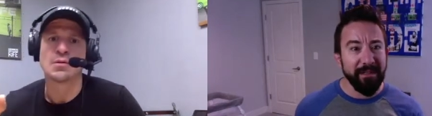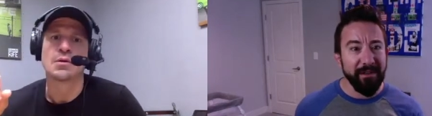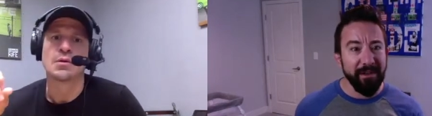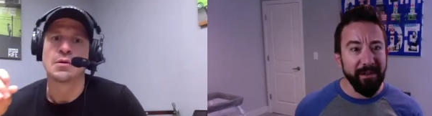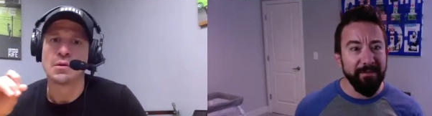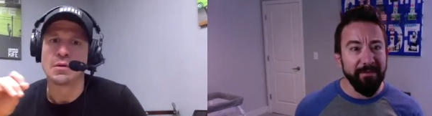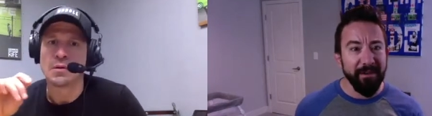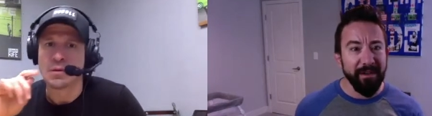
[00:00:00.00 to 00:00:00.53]

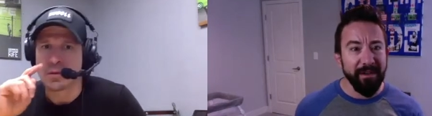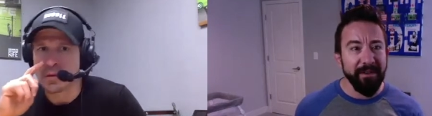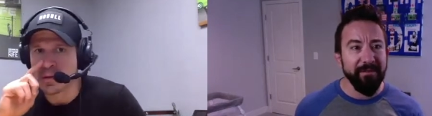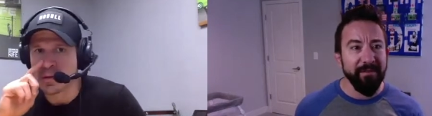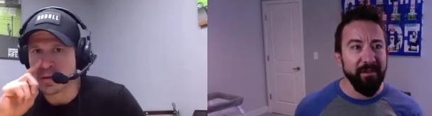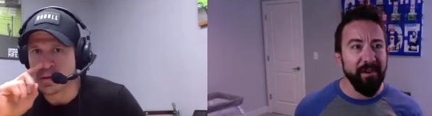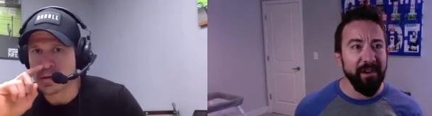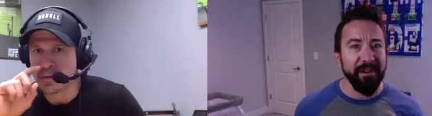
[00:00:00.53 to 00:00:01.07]
Speaker 1: Good for an
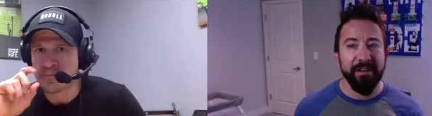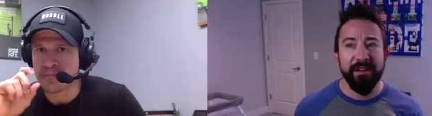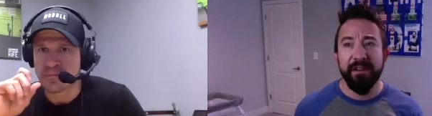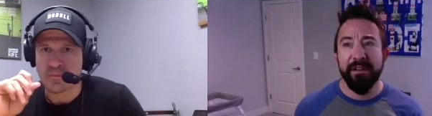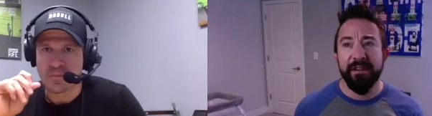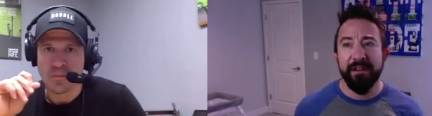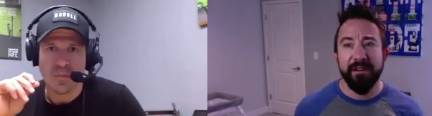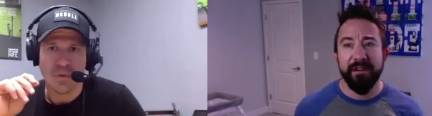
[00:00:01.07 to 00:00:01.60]
infrared.
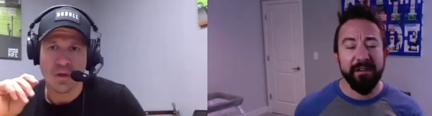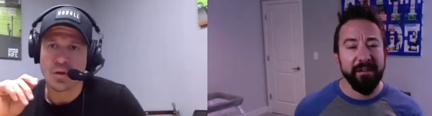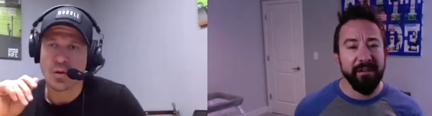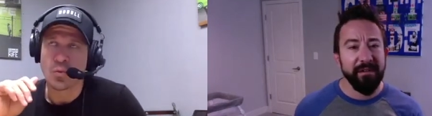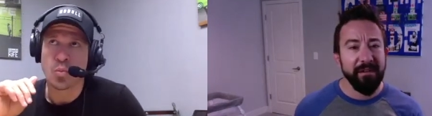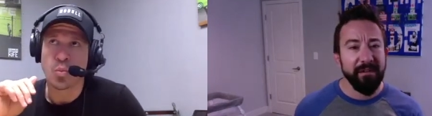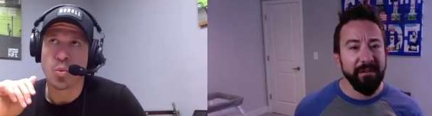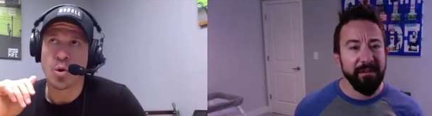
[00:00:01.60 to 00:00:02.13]

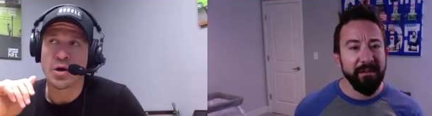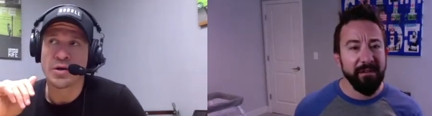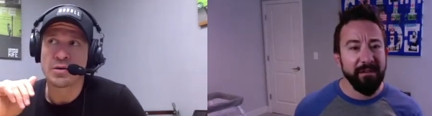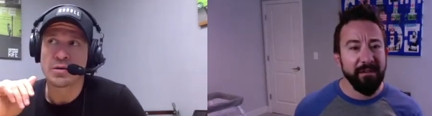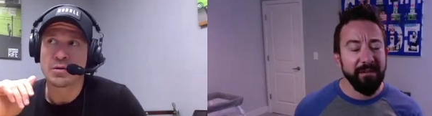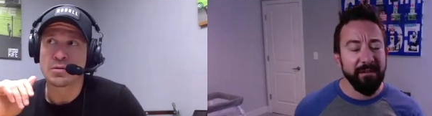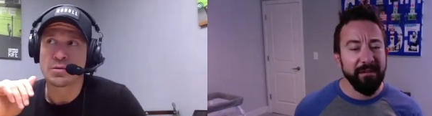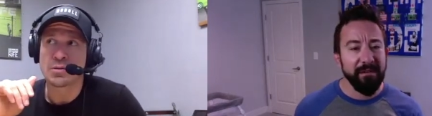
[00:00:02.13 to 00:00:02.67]

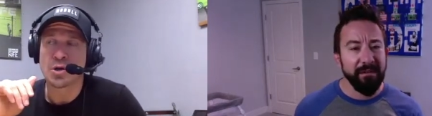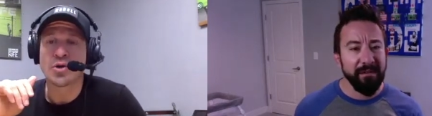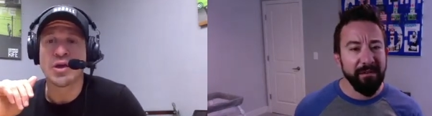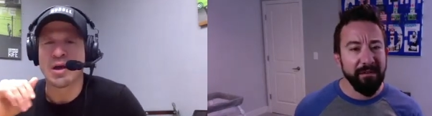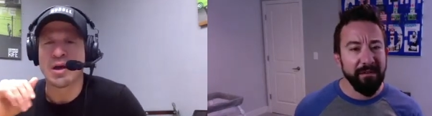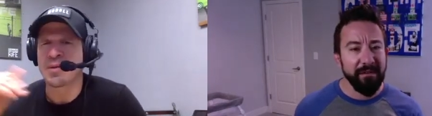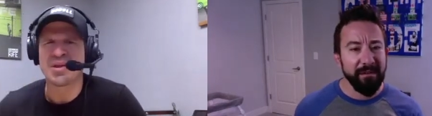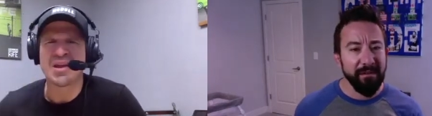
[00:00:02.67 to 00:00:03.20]
Speaker 2: Oh
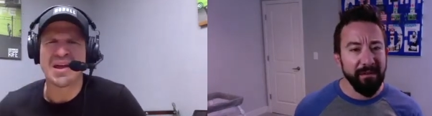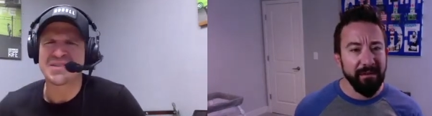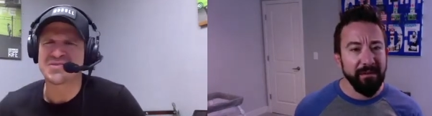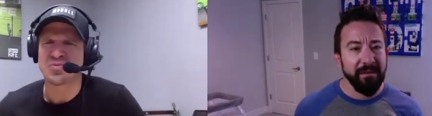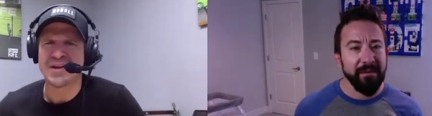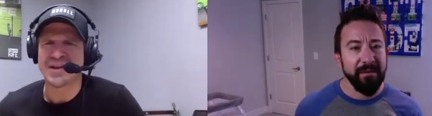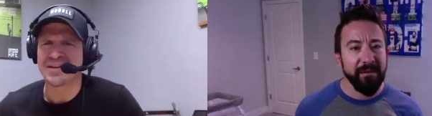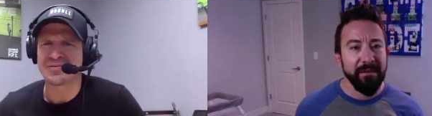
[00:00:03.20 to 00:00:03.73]
yeah. I mean, it's
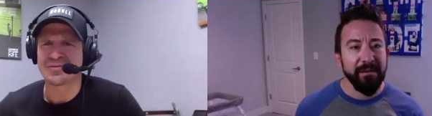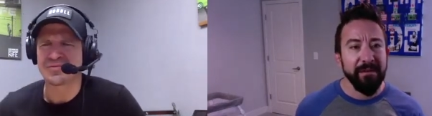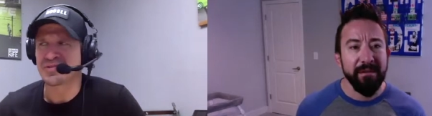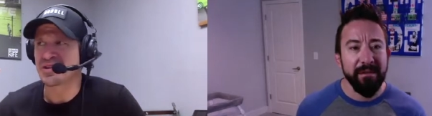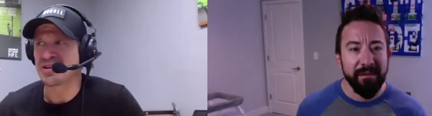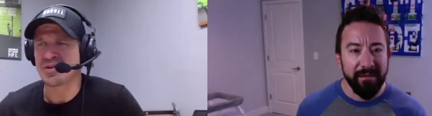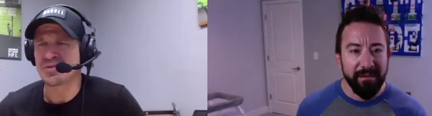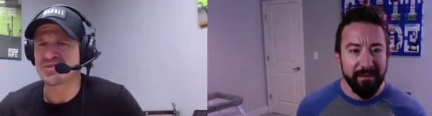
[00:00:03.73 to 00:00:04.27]

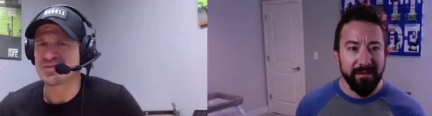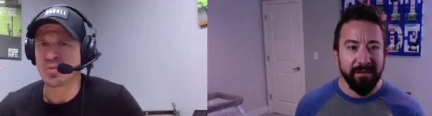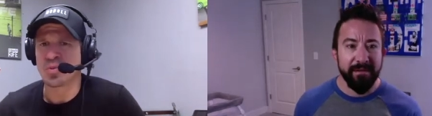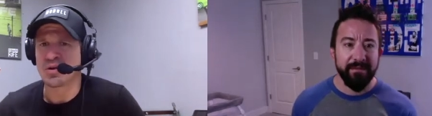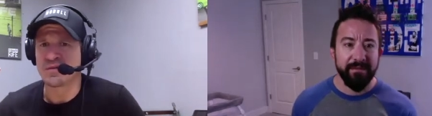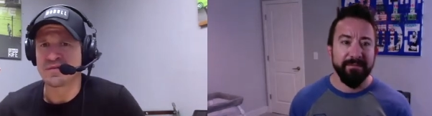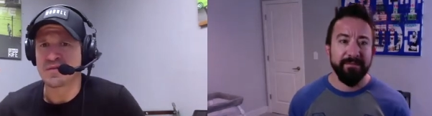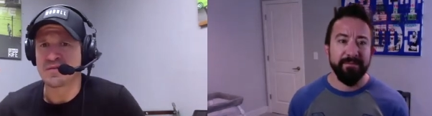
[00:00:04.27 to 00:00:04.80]
regularly goes to
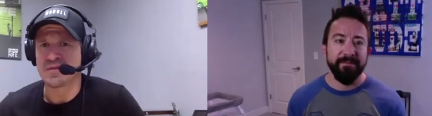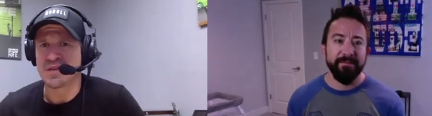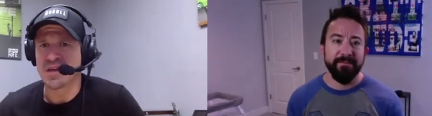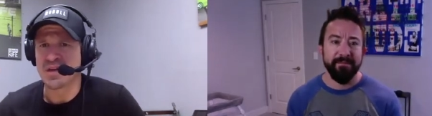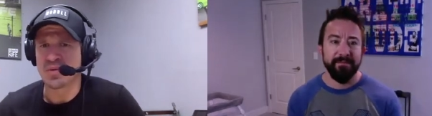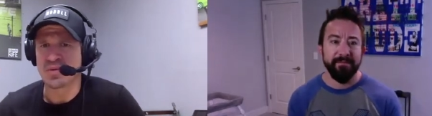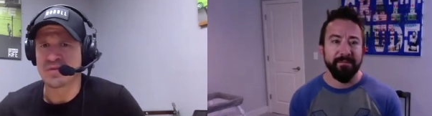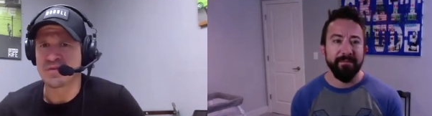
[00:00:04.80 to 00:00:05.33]

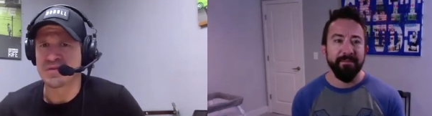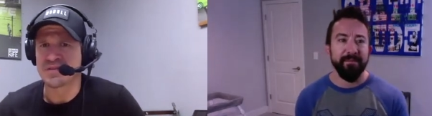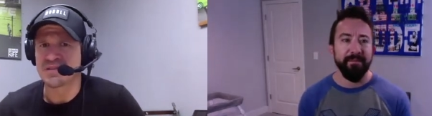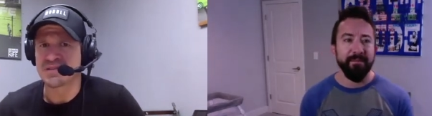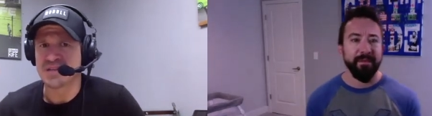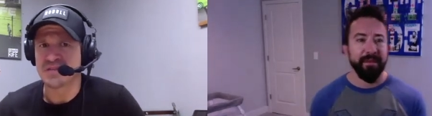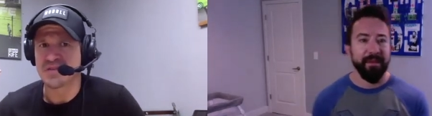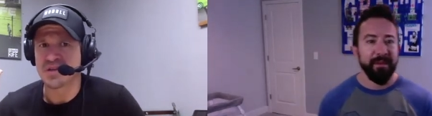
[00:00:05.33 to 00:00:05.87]
158,
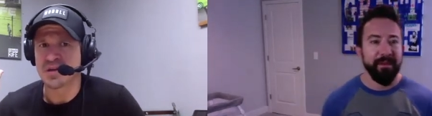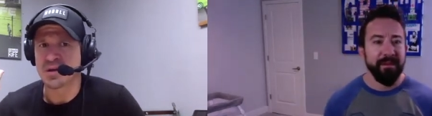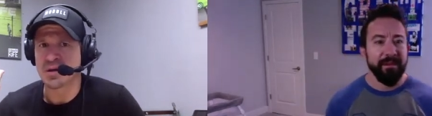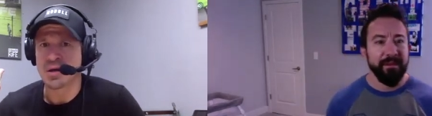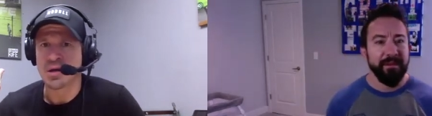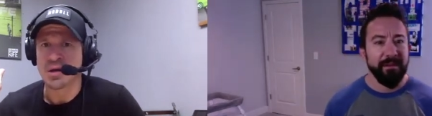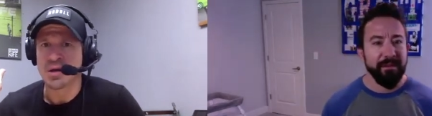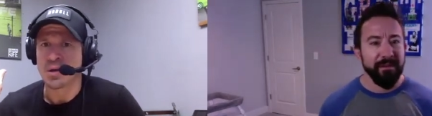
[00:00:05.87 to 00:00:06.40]
157 here,
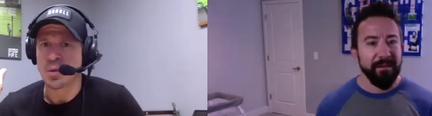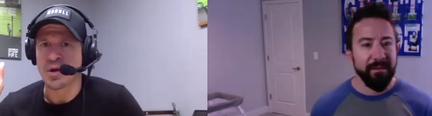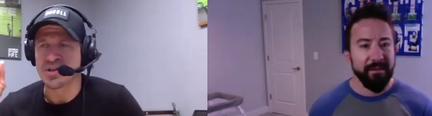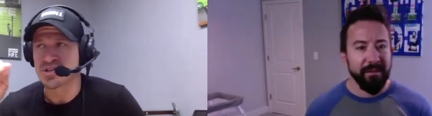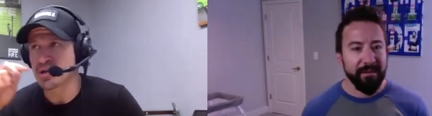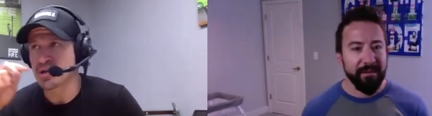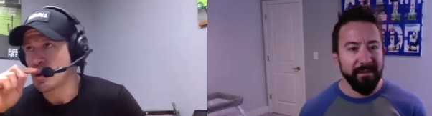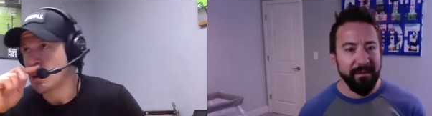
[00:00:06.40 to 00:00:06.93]

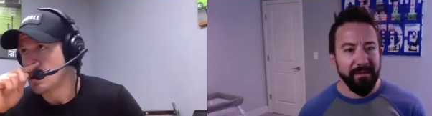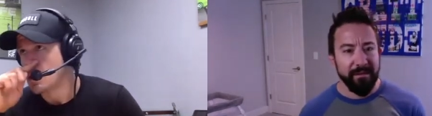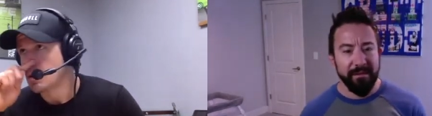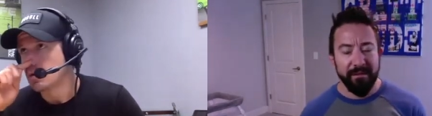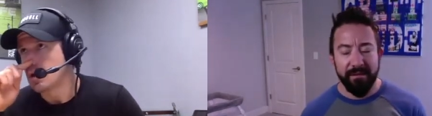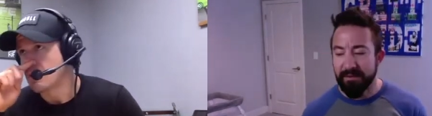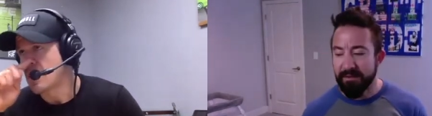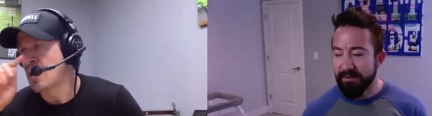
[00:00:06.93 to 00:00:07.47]
which
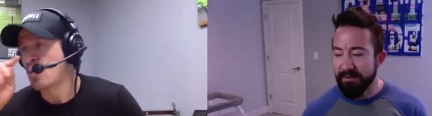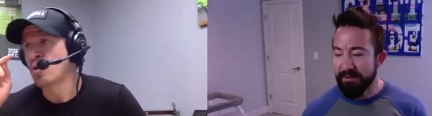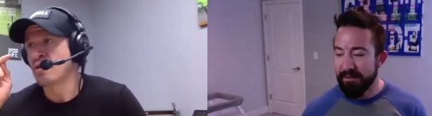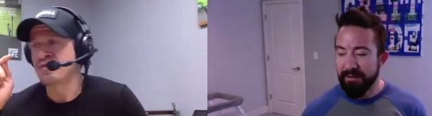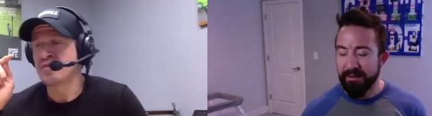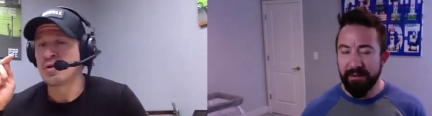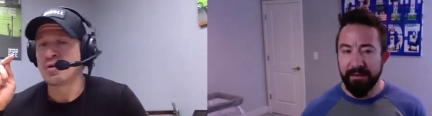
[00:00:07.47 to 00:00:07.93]
if I want to feel